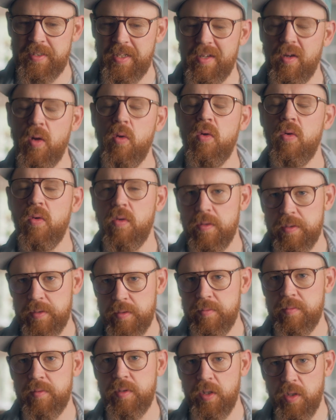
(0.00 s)
thing, or,
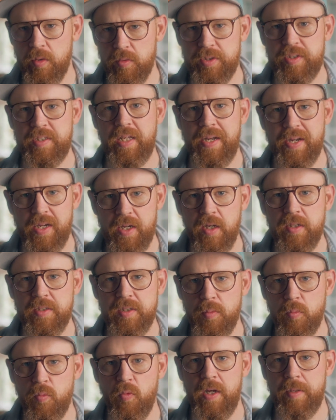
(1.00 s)
you know, set a
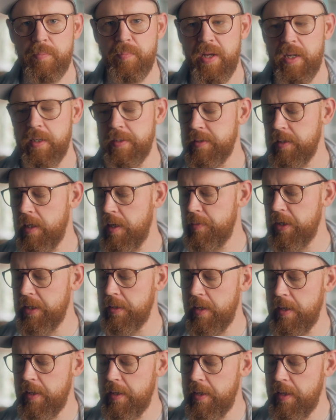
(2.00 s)
custom white balance. I mean,
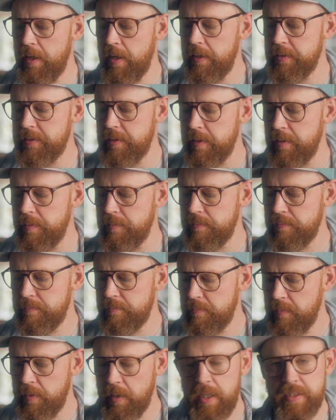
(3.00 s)
it has a
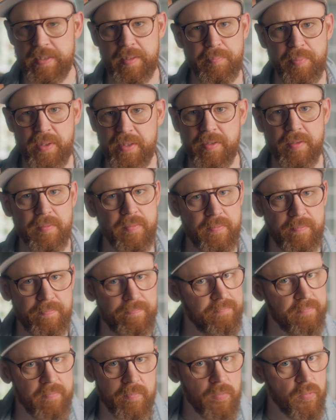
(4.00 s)
button
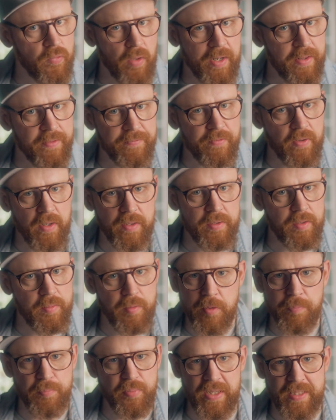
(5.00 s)
right on the front.
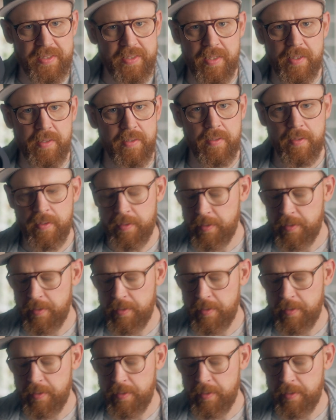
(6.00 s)
You press it,